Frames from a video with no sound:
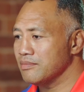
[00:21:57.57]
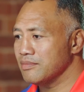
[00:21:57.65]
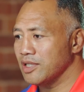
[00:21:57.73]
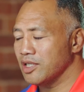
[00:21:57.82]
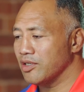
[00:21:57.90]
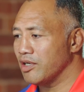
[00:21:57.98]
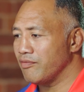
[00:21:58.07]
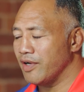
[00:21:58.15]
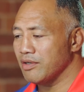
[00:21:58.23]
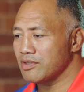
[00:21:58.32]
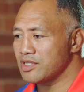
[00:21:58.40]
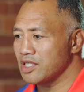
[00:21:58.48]
You know,
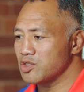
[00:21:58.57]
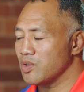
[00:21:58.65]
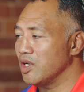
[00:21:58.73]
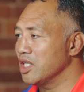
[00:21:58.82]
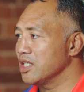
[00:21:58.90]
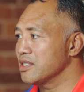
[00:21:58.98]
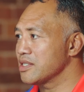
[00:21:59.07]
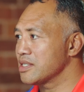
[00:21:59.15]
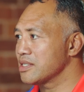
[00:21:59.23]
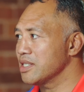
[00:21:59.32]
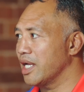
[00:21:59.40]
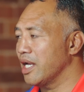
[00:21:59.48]
around the Central
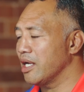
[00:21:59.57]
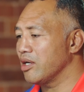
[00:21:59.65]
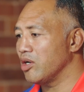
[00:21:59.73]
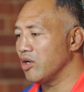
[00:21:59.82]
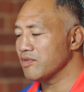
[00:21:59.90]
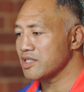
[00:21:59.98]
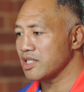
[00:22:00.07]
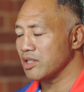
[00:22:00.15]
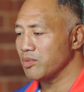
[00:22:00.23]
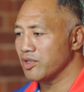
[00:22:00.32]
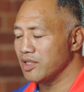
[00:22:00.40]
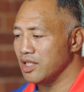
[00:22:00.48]
Highlands.
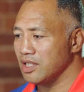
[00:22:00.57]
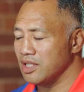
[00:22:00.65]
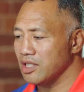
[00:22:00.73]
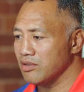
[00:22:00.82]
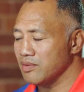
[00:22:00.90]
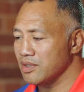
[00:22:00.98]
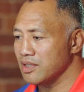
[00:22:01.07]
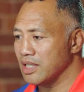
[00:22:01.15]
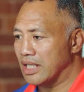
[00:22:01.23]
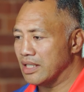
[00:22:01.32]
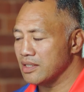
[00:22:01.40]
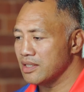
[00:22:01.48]
Obviously within here in
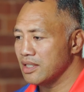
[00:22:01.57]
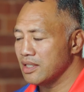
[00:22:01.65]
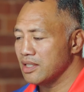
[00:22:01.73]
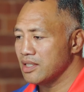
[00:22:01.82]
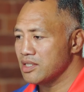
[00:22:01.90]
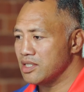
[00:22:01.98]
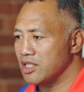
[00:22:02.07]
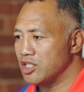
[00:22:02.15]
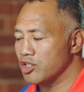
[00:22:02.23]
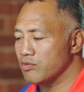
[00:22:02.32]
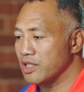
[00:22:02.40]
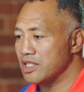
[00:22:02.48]
the
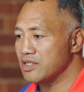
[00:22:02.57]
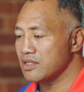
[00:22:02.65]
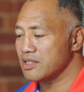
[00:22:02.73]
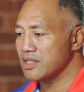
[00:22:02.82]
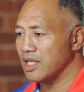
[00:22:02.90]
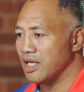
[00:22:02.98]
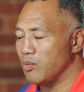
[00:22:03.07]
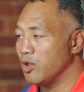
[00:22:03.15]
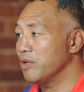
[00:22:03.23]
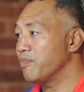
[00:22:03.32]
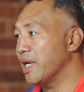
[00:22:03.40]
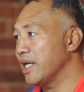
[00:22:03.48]
CQ regions,
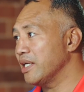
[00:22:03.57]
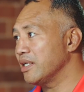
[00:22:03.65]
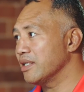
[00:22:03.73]
White Bay,